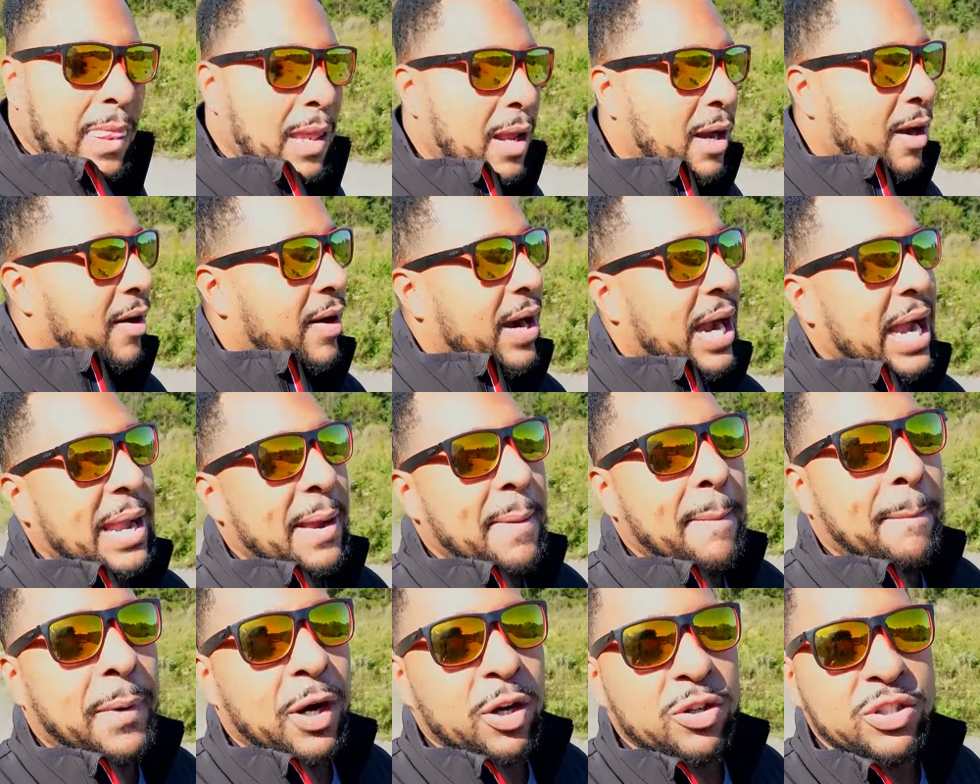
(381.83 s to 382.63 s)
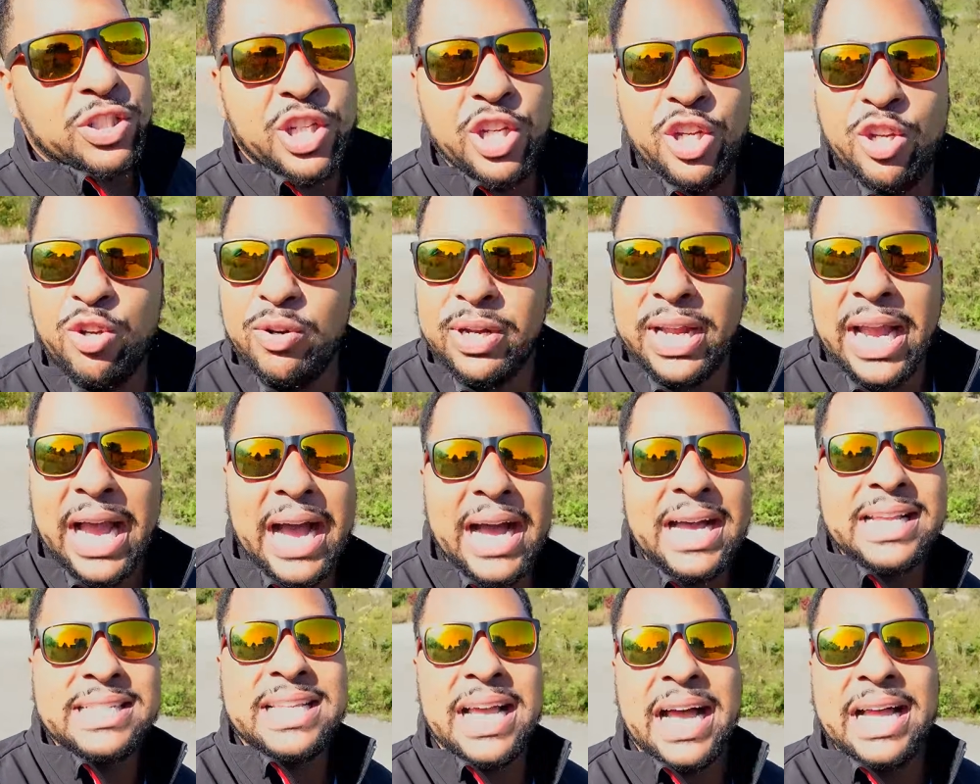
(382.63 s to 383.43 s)
All right, most of you
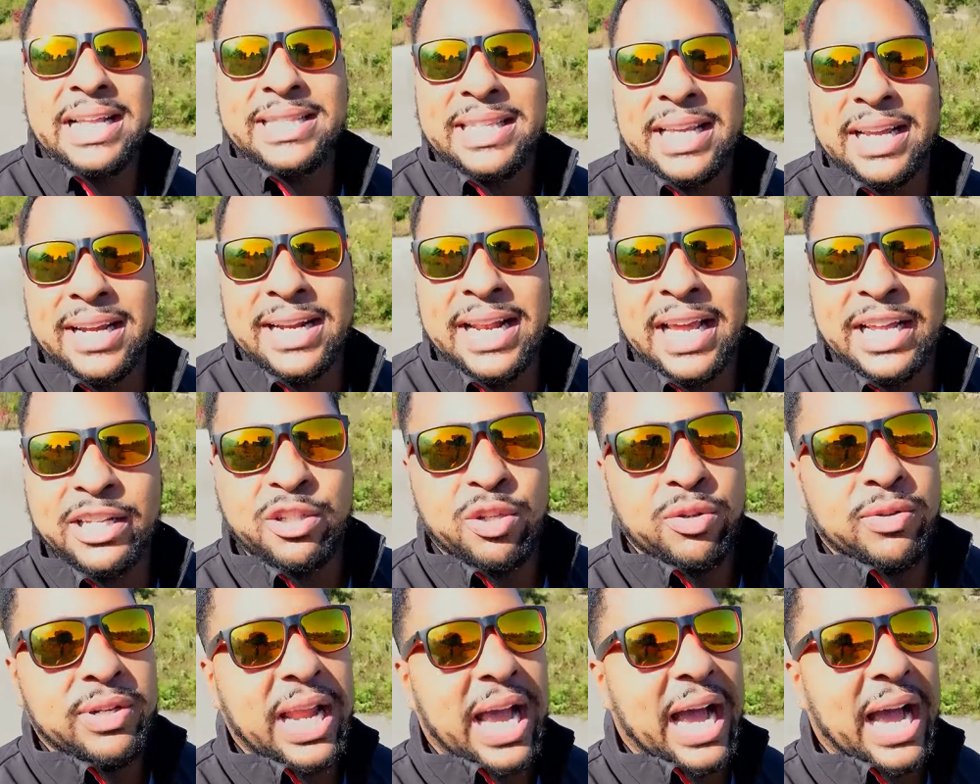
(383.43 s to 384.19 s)
guys out there that do